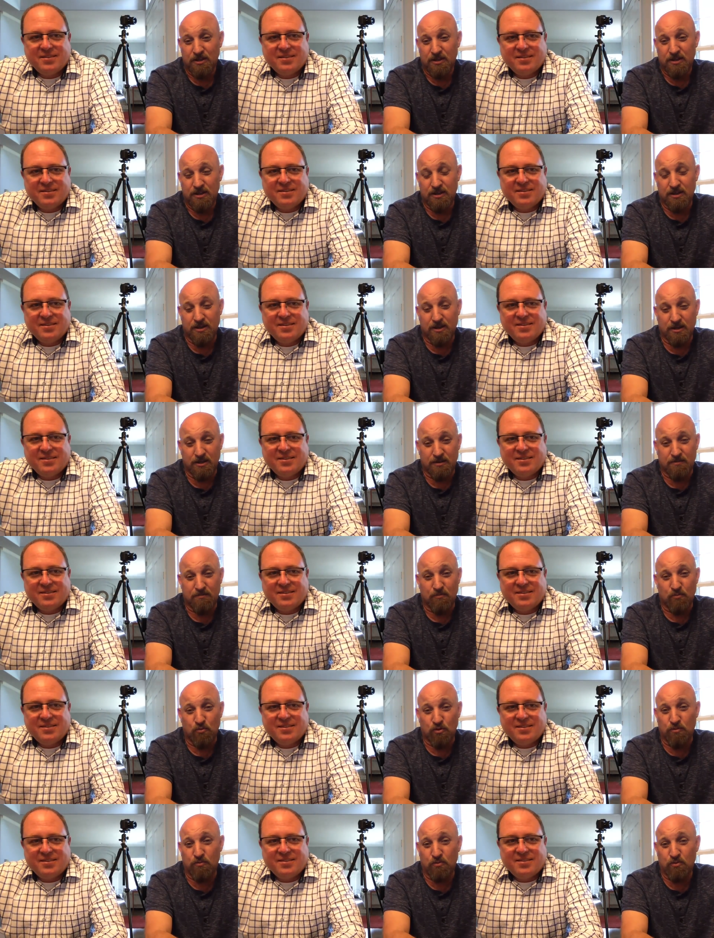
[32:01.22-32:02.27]
Speaker 1: um,
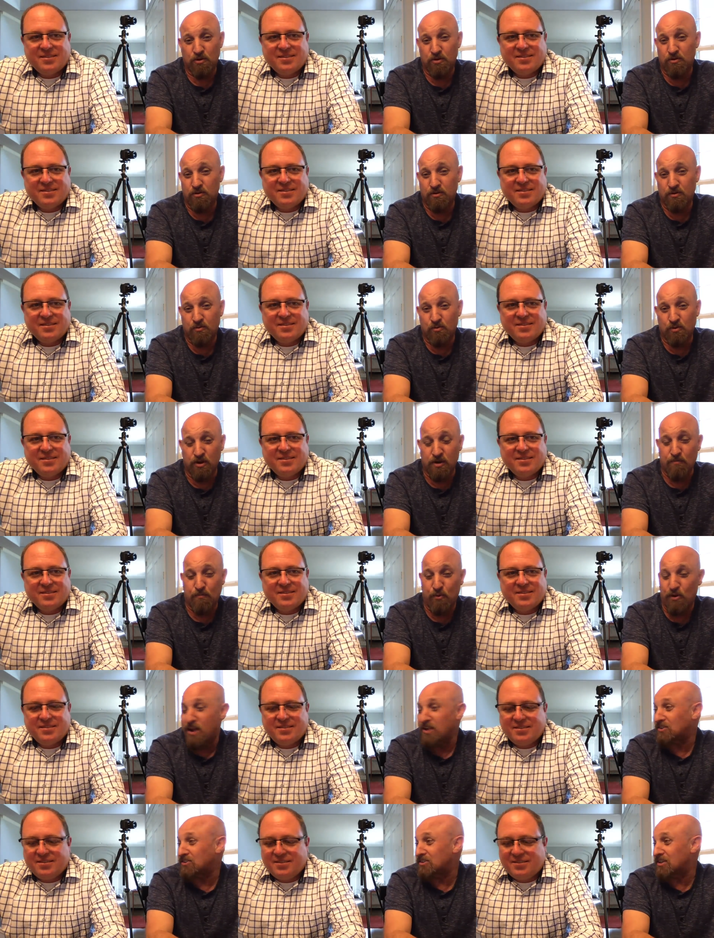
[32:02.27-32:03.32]
we're we're we're
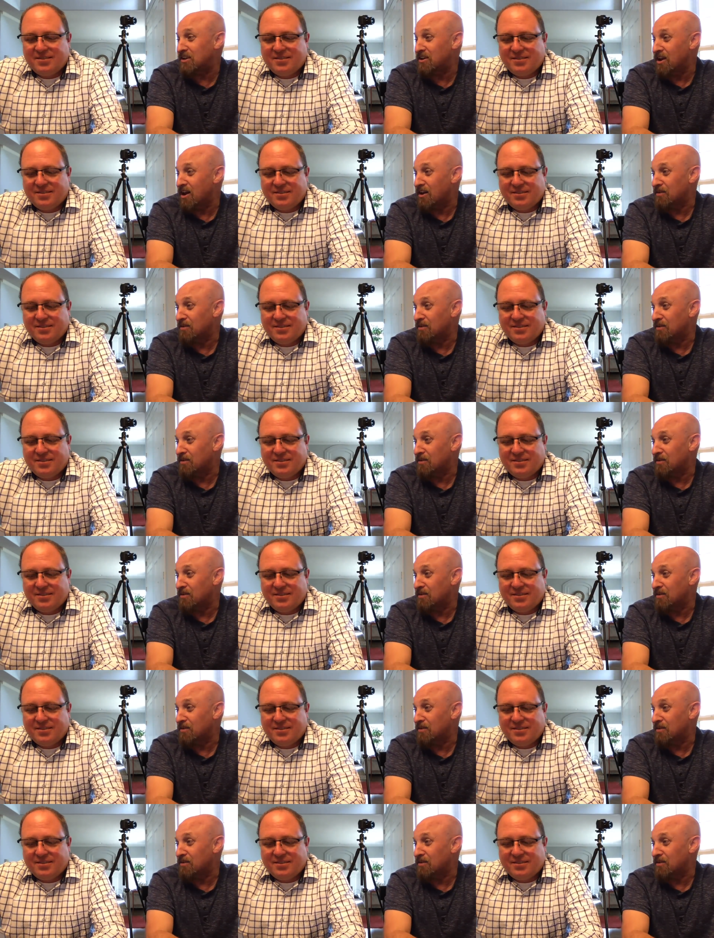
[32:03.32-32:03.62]
impressed and not